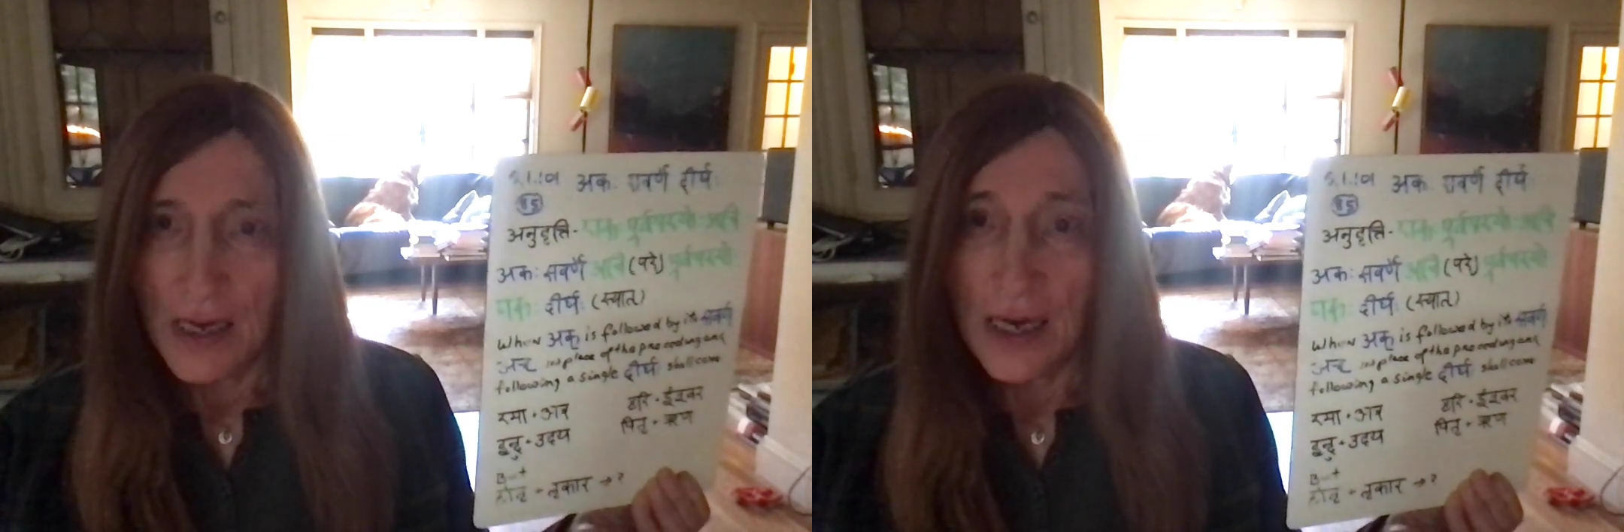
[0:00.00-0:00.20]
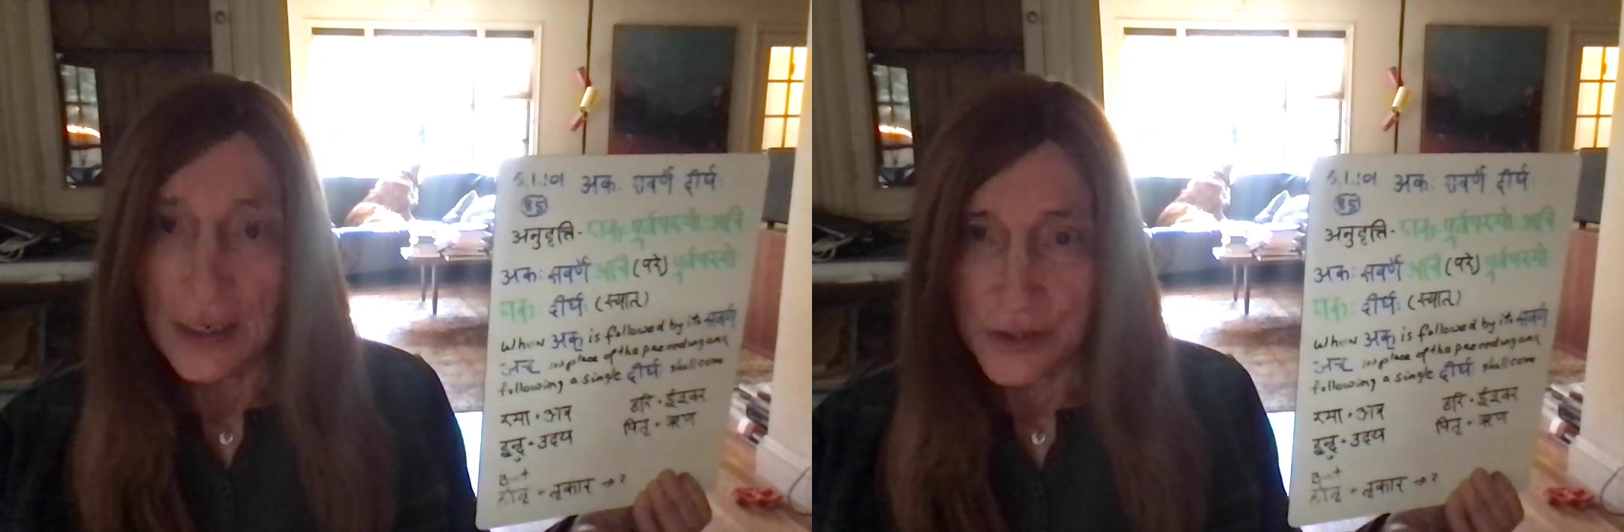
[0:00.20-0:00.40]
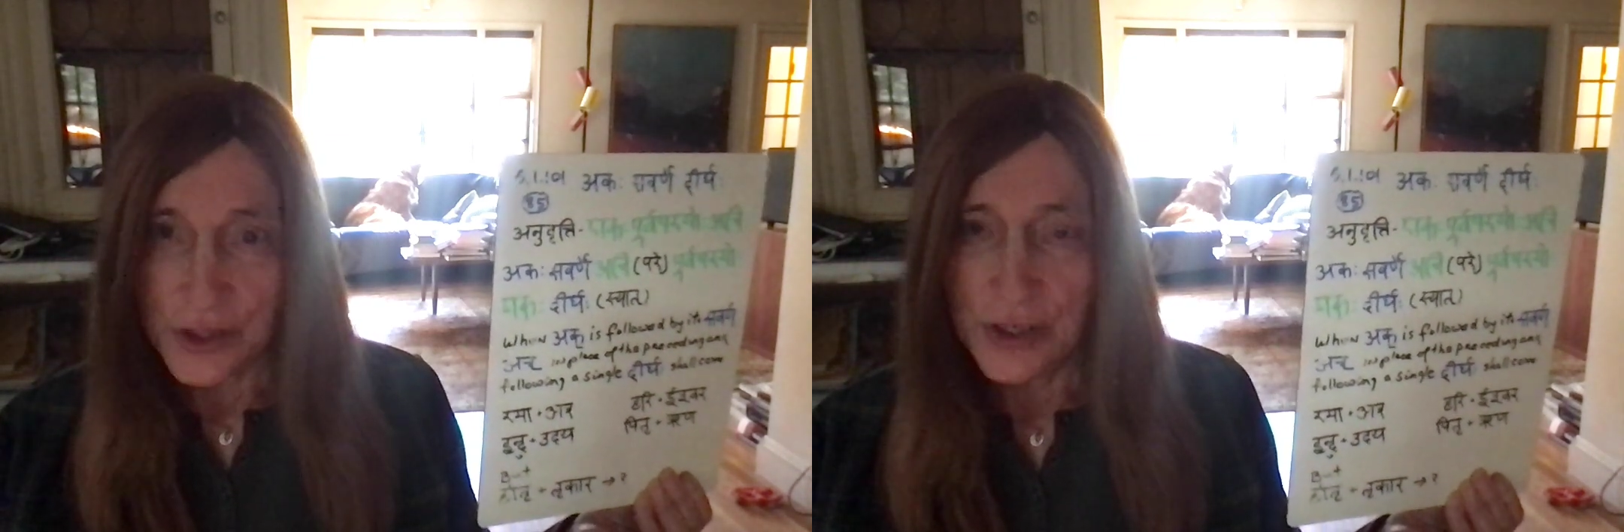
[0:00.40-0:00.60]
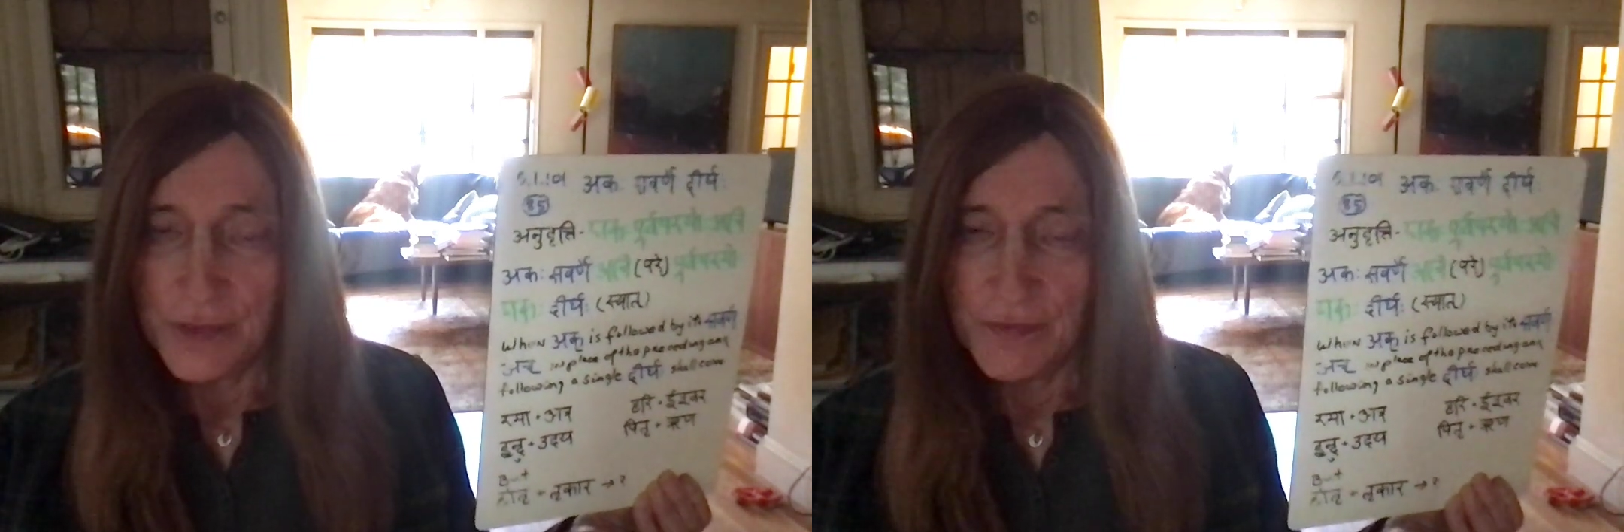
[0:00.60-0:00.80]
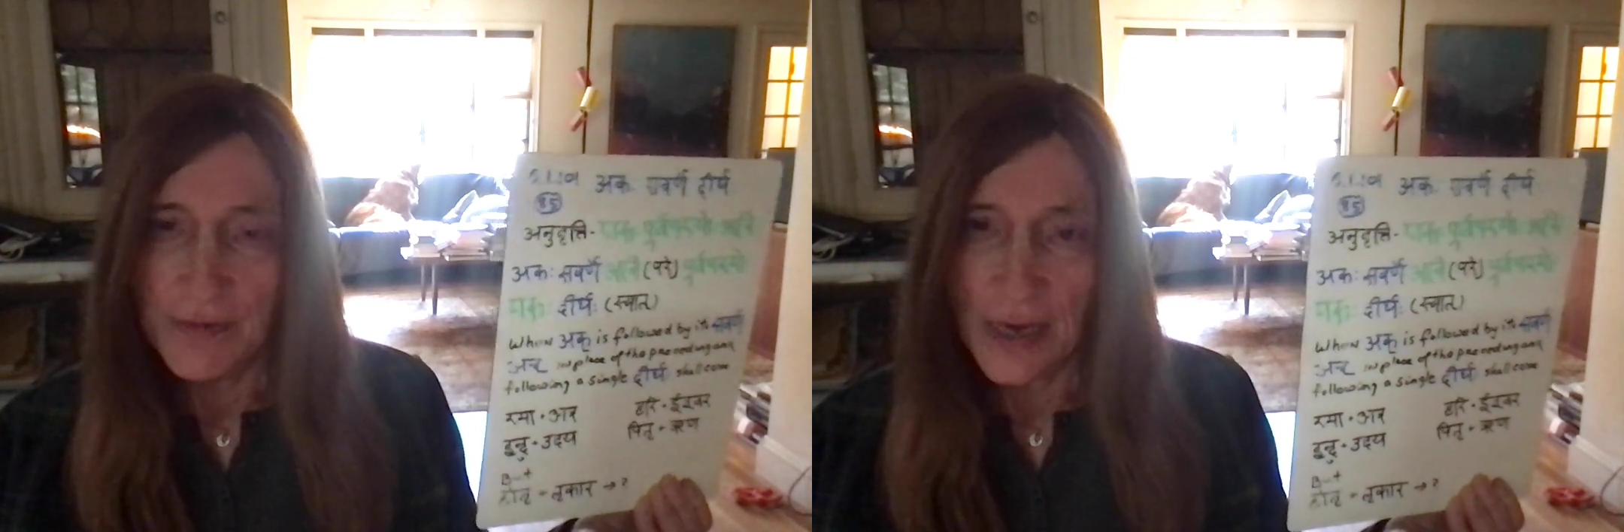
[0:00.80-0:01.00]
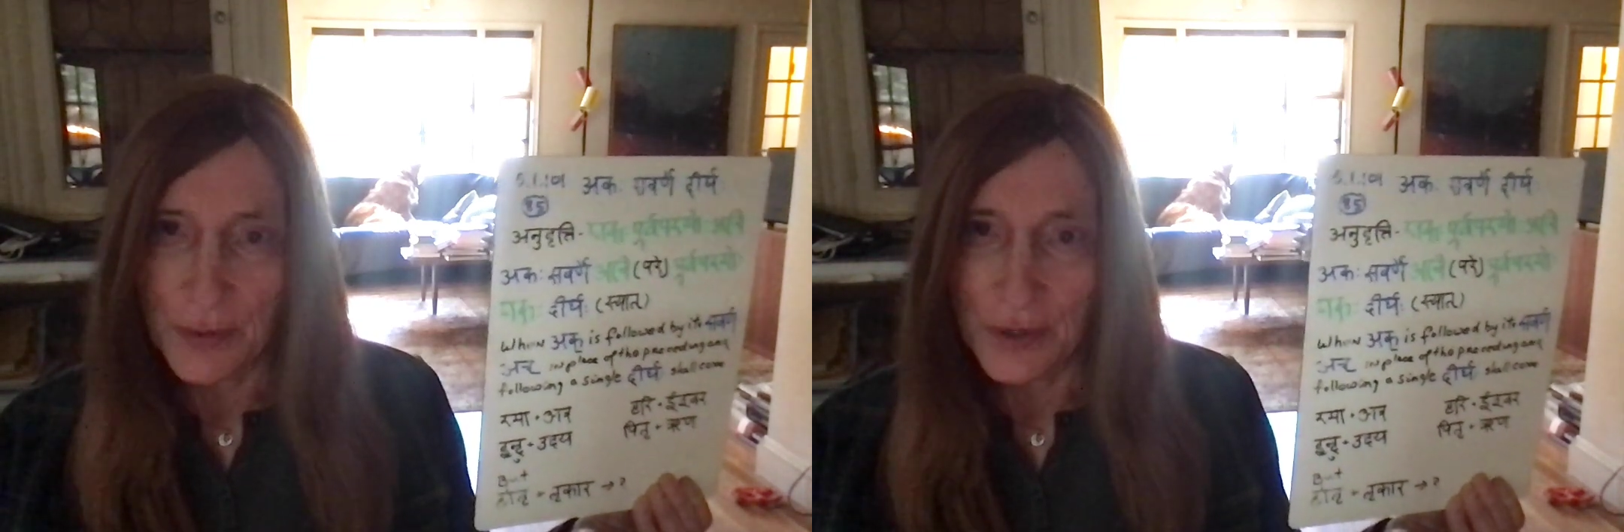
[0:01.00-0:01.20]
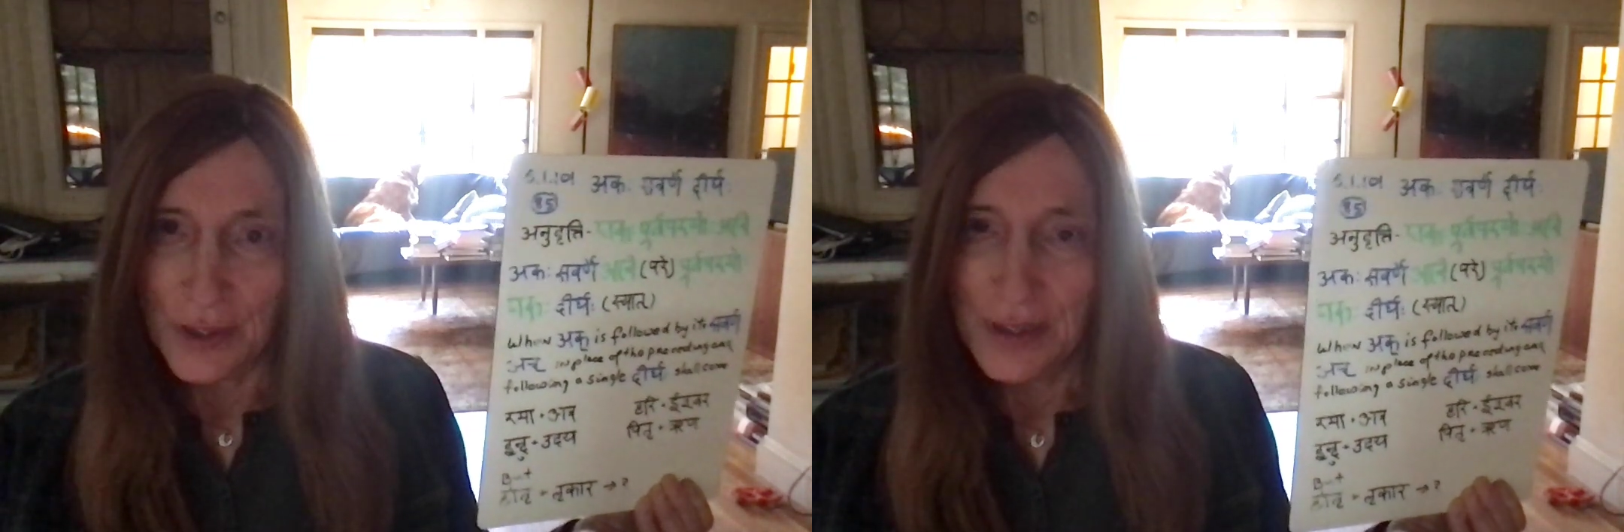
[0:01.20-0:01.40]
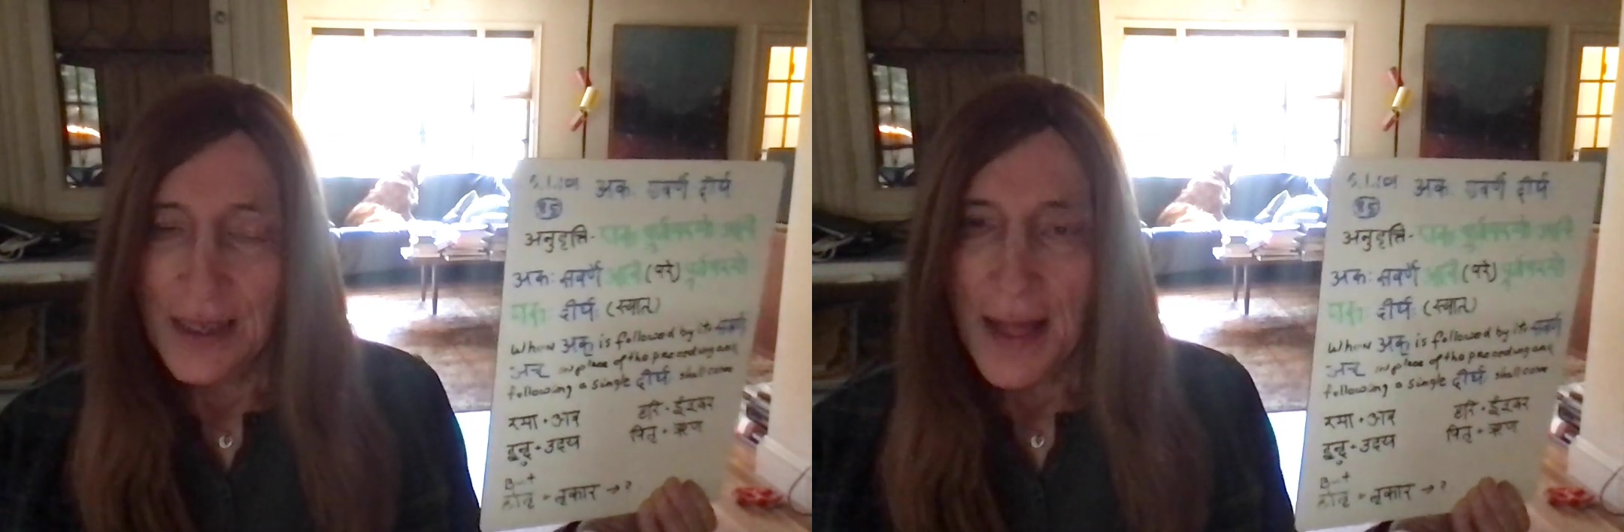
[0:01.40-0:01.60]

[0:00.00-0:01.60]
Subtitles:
ach vowel,